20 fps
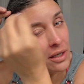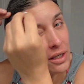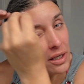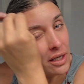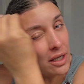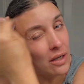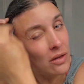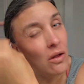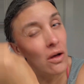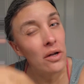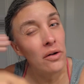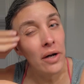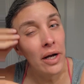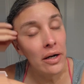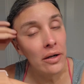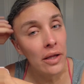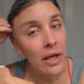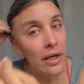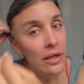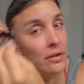Get along your
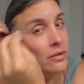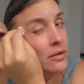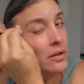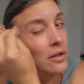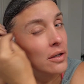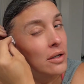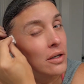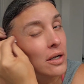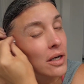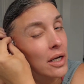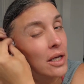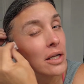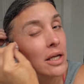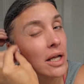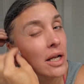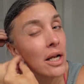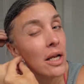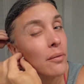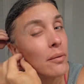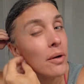hairline and
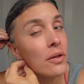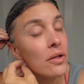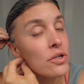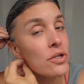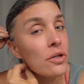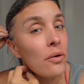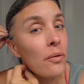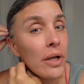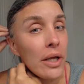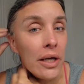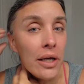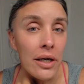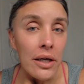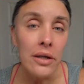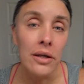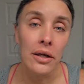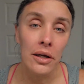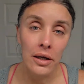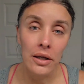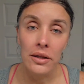get anywhere that you're going to
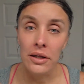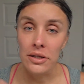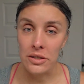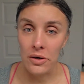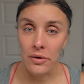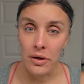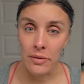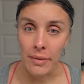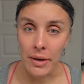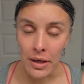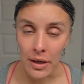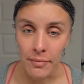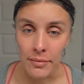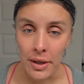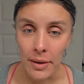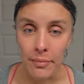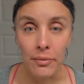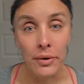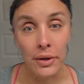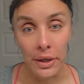hit that's already been numbed
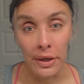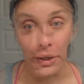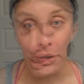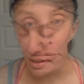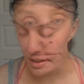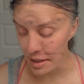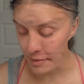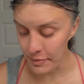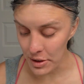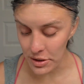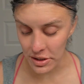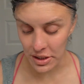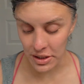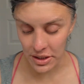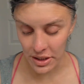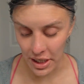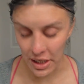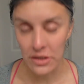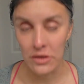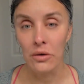up. The device that I'm using
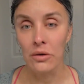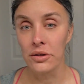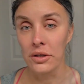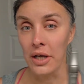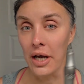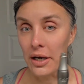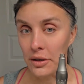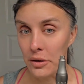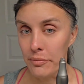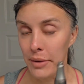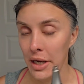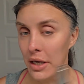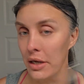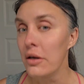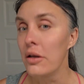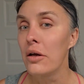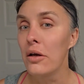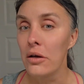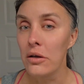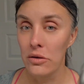today is called the Dr. Pen.
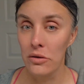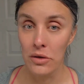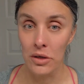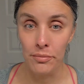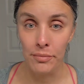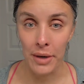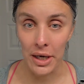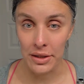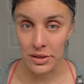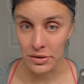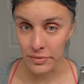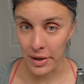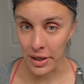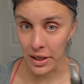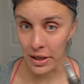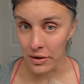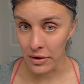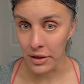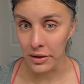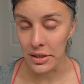You can buy this right
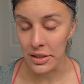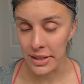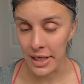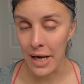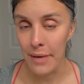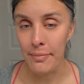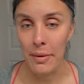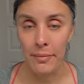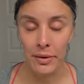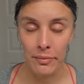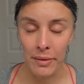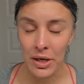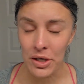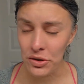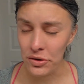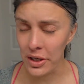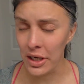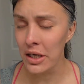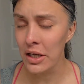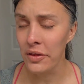here on this app. I'm going to make sure
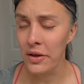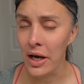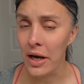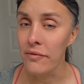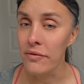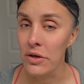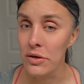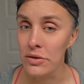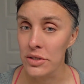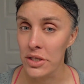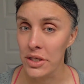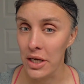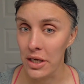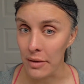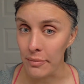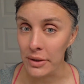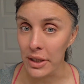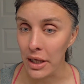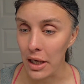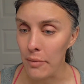that anything I've used today I'm
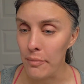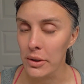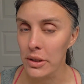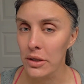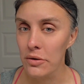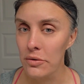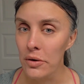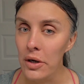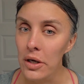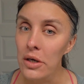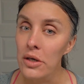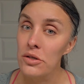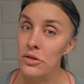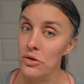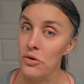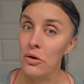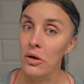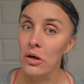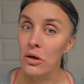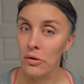linking below so
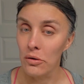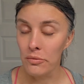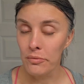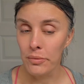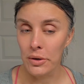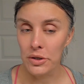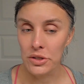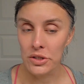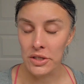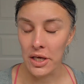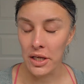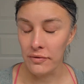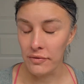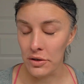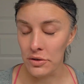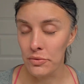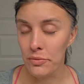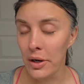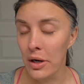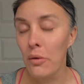you can go and purchase that
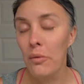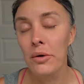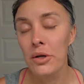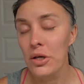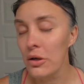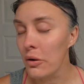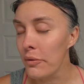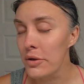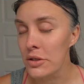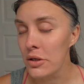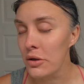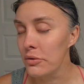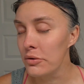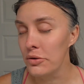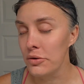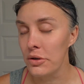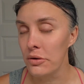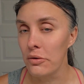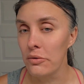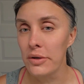if you want, or you can always go and do
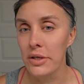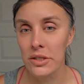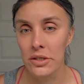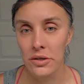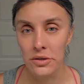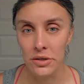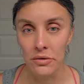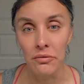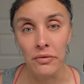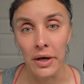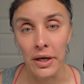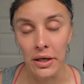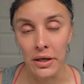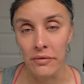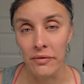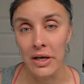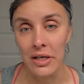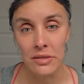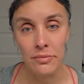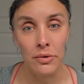your own research and find a
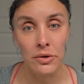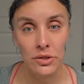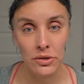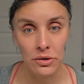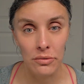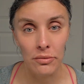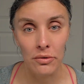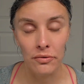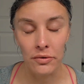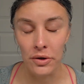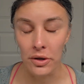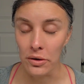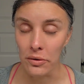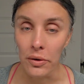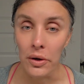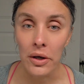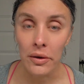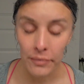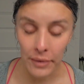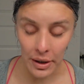device more suitable for you
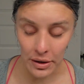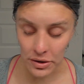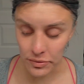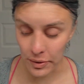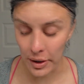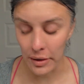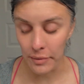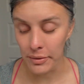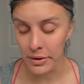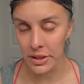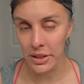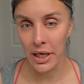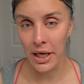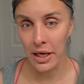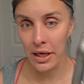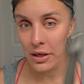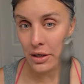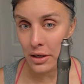elsewhere. But today,